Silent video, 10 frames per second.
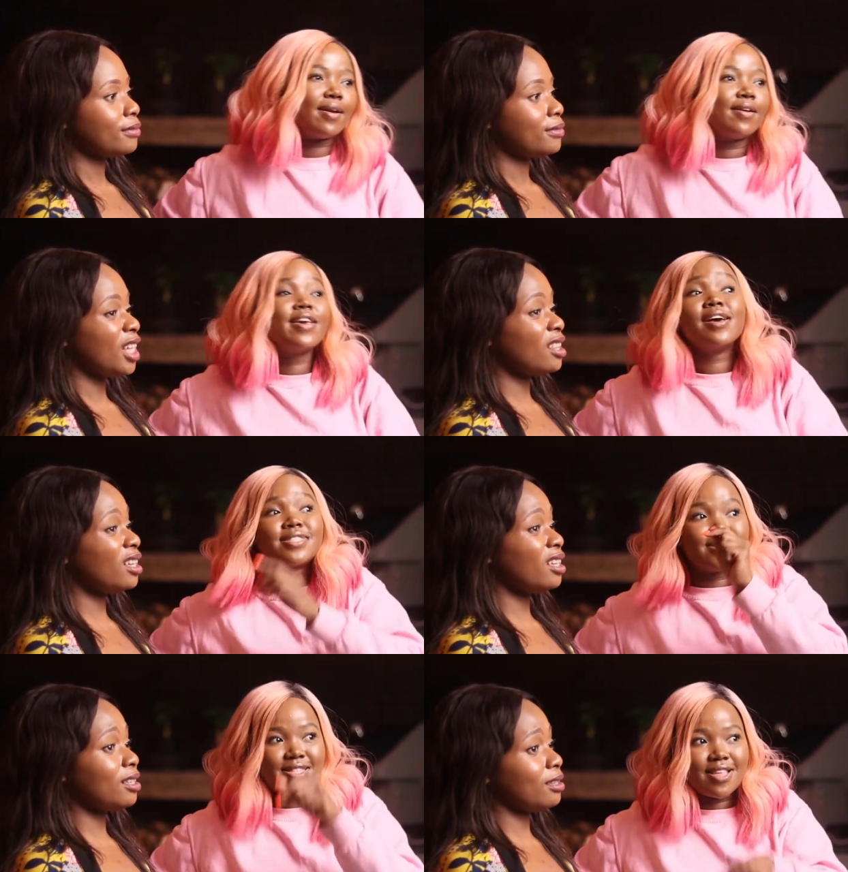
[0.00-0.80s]
Speaker 1: And yes,
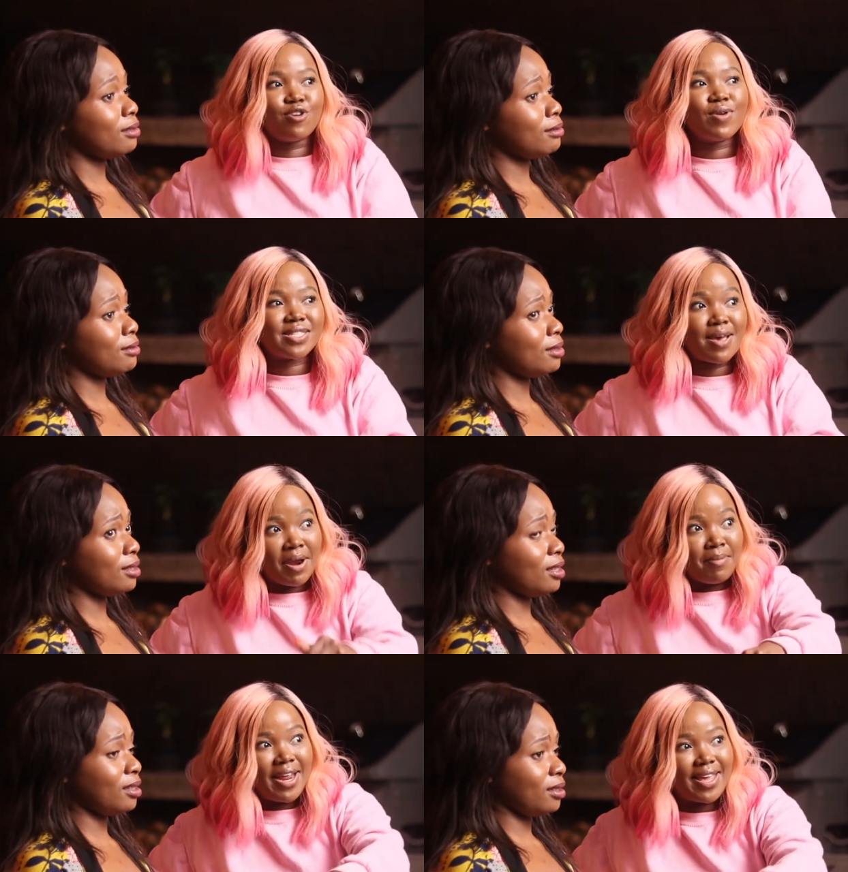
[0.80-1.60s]
they, it's in the USA, uh,
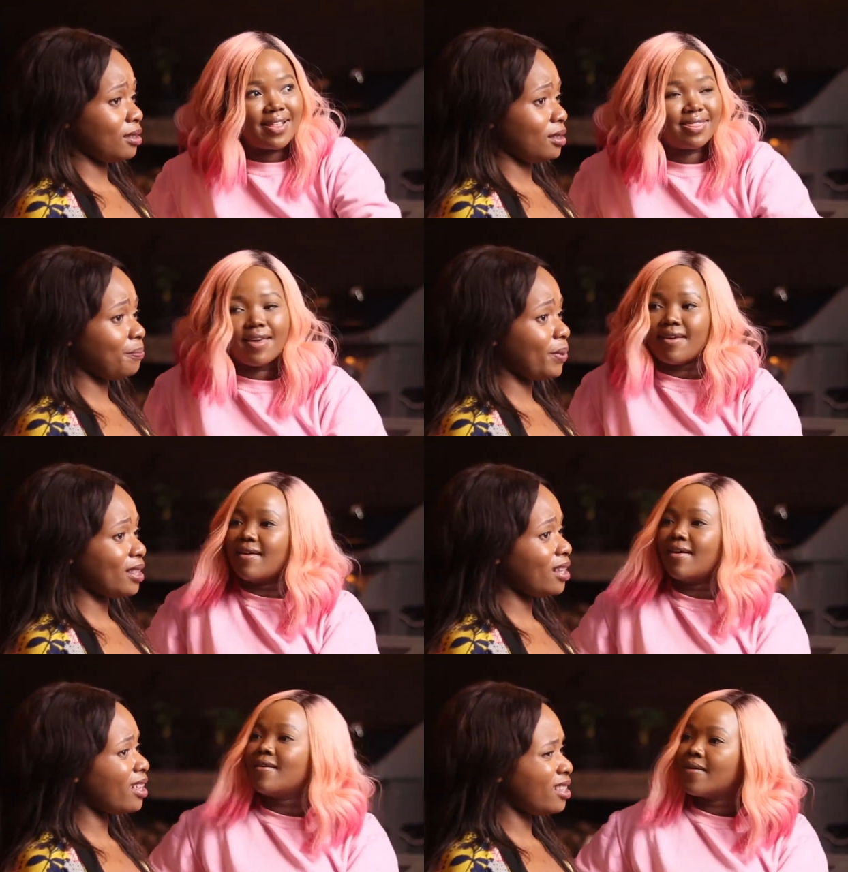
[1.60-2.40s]
but I'm gonna get there.
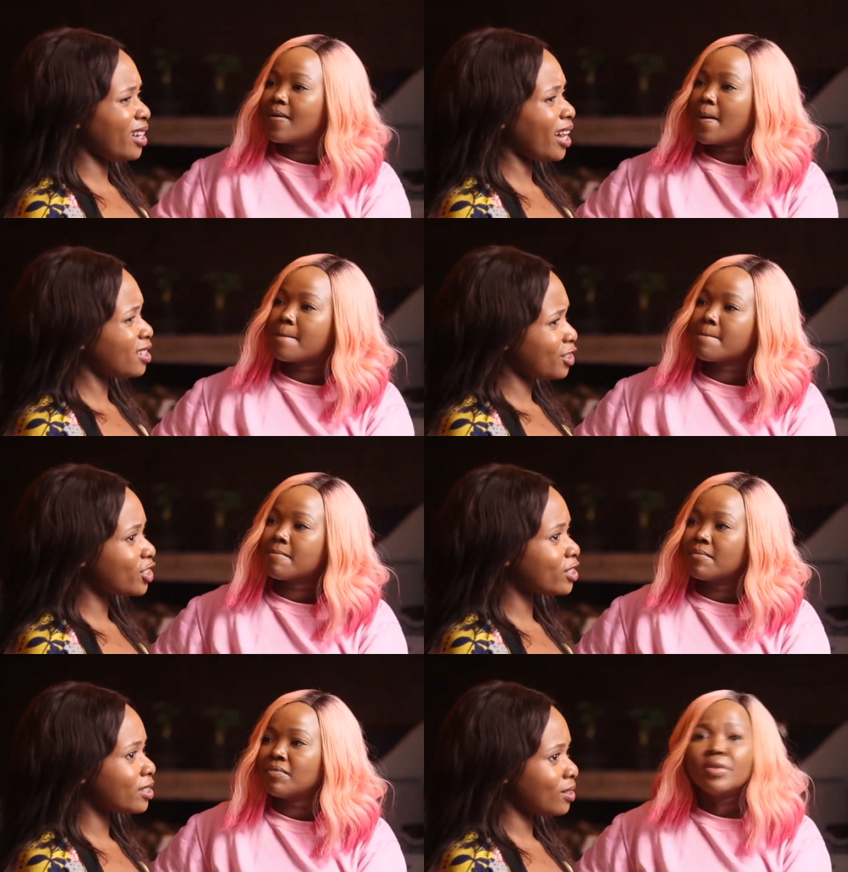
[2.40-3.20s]
But
Speaker 2: they, and they kind of
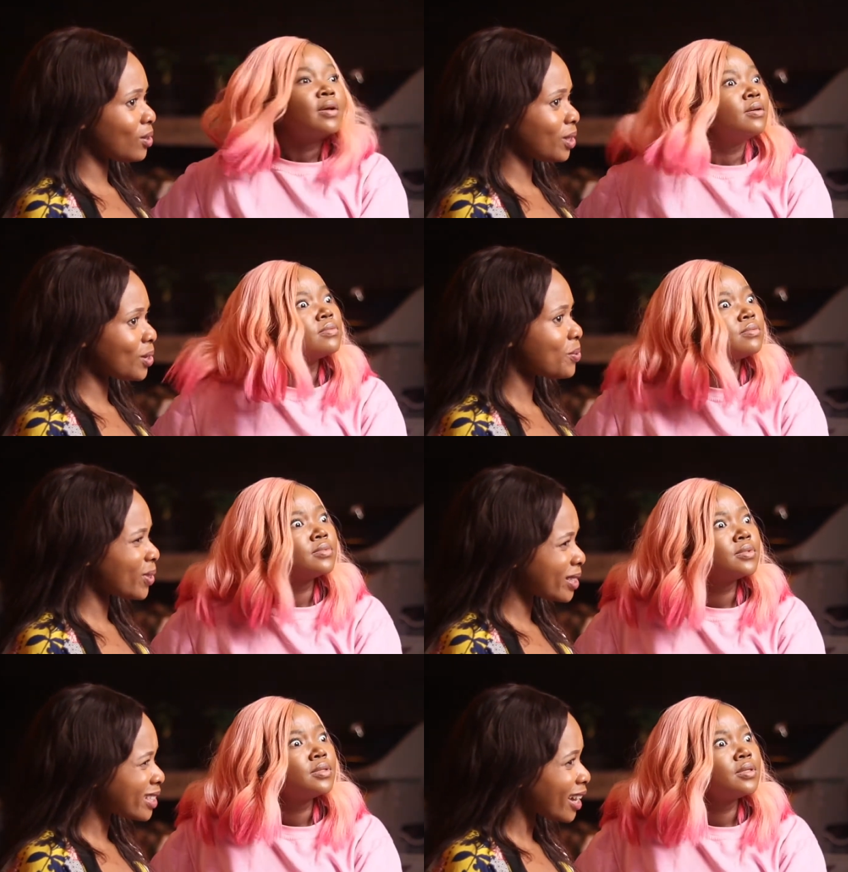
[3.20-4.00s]
should. All the
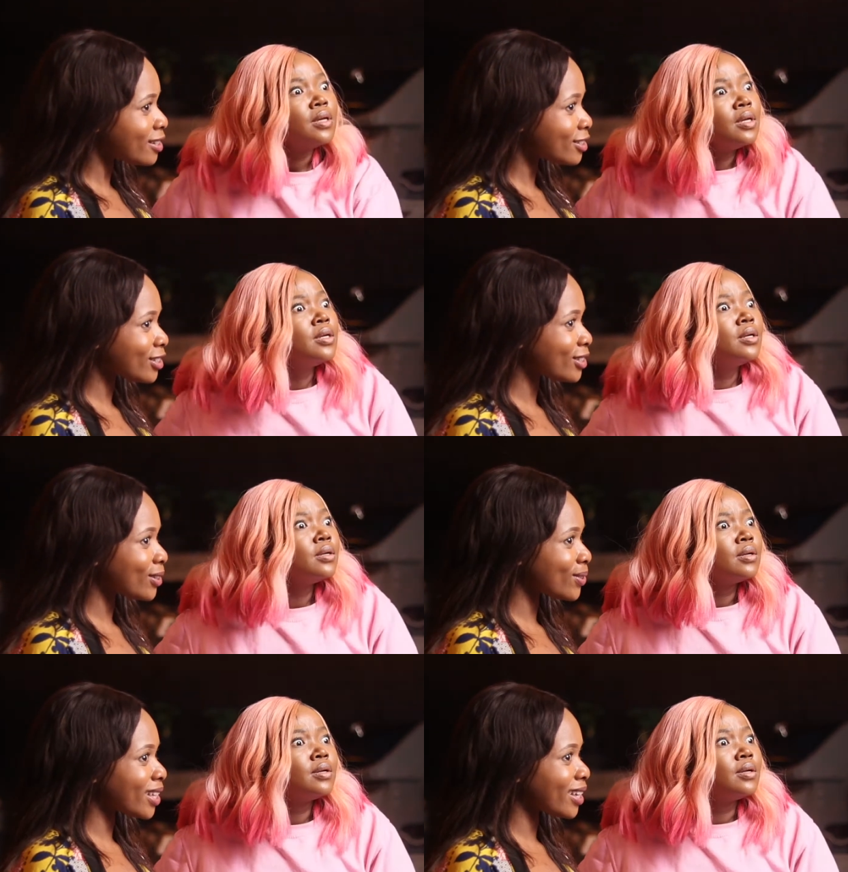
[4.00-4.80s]
awards kind of should
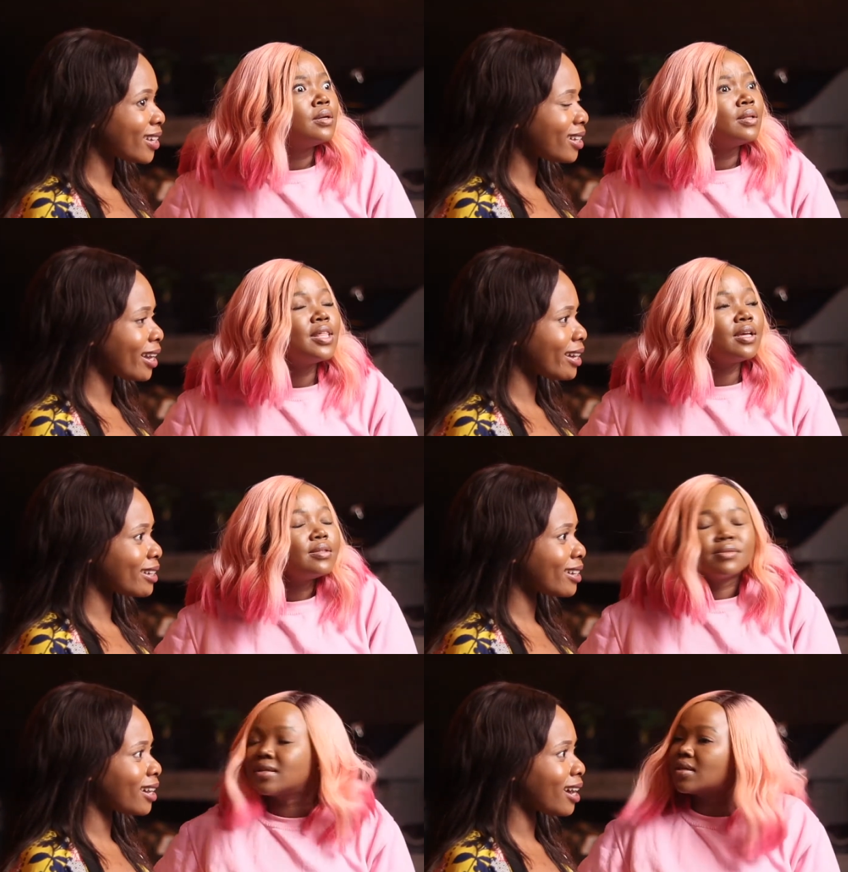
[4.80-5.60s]
go there.
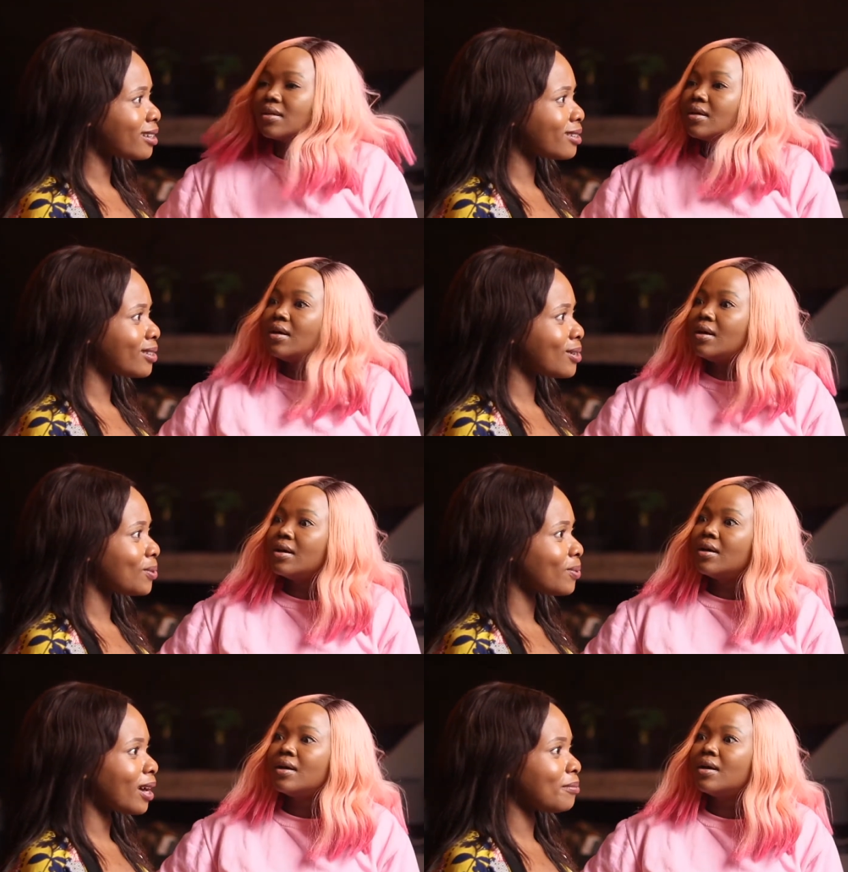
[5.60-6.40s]
Like I don't
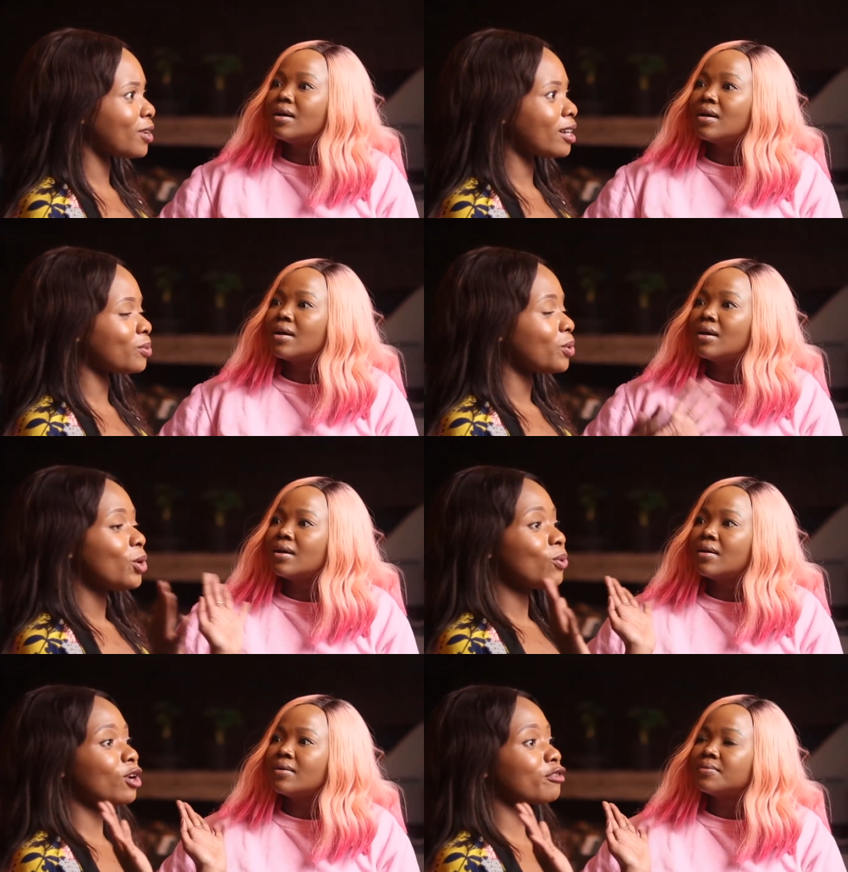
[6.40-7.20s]
know. I'm not
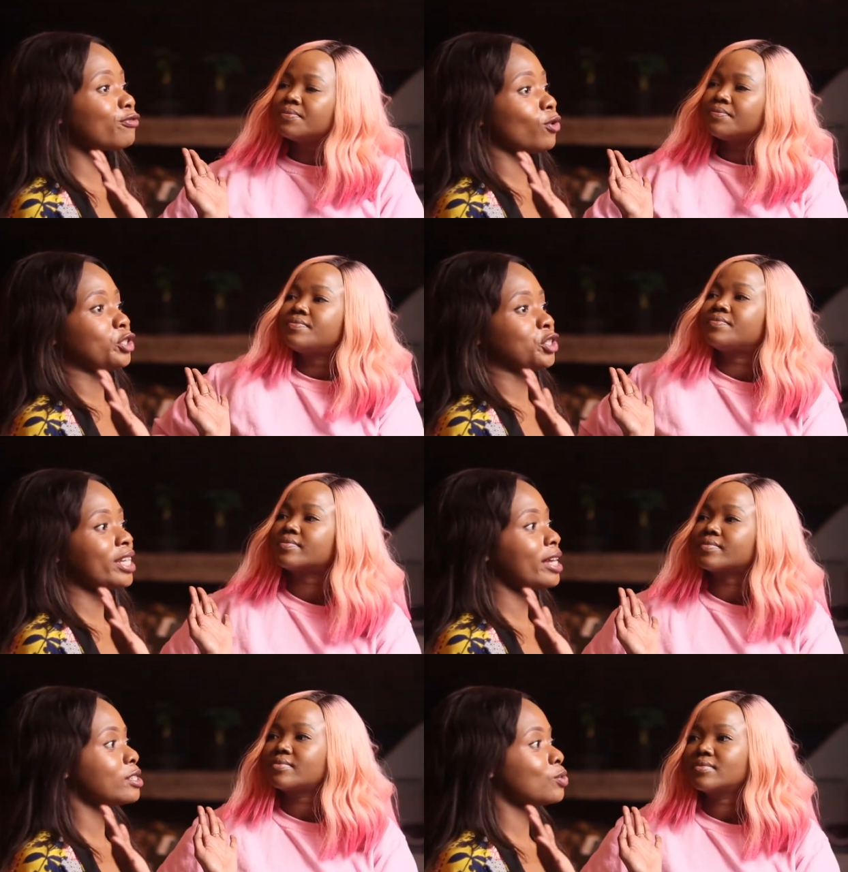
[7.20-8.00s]
we're not fortune
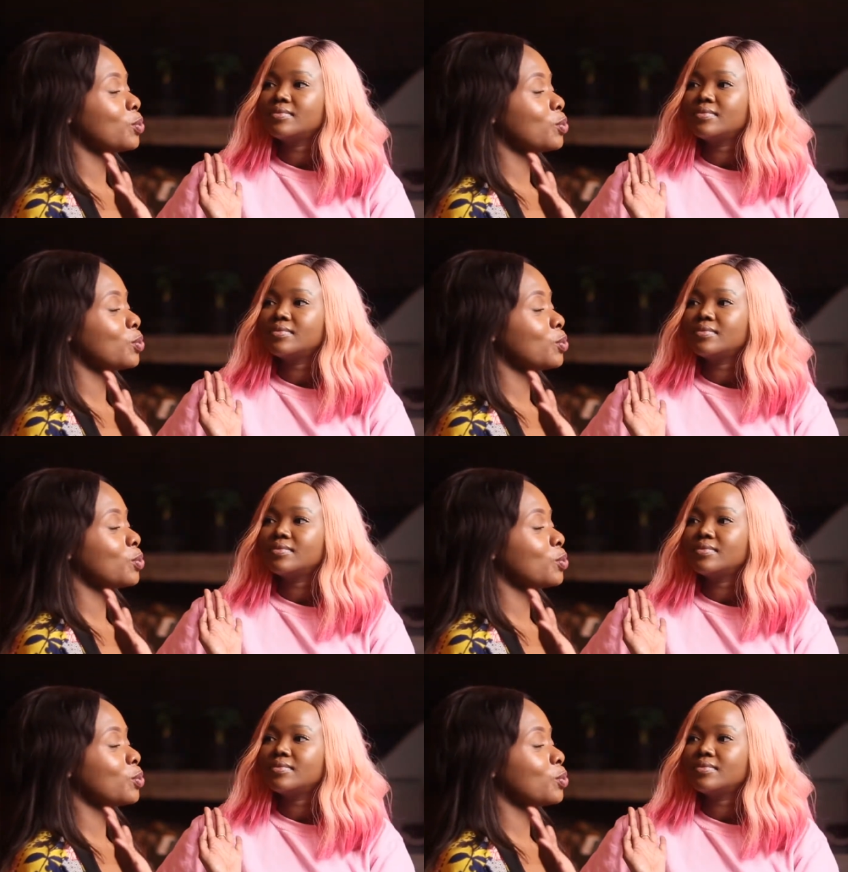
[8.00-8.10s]
tellers.